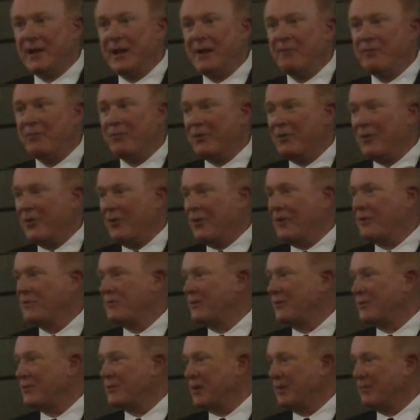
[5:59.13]
I
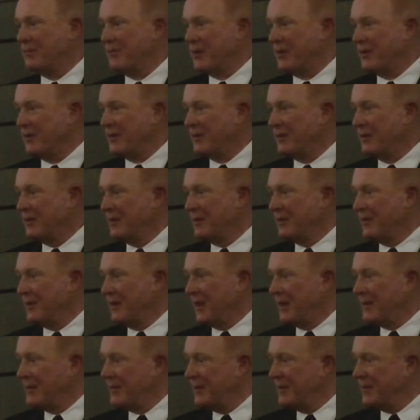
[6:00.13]
belonged to something.
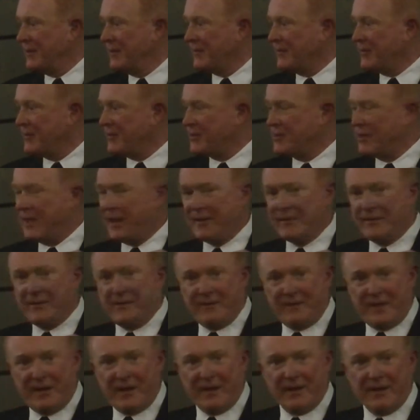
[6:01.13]
I didn't understand
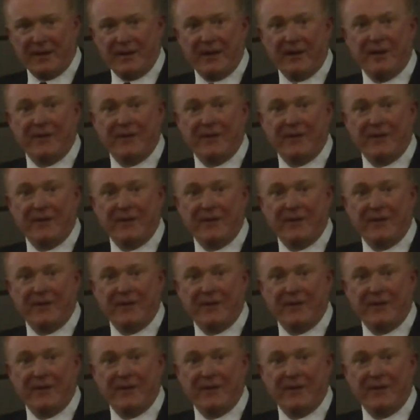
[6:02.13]
it then.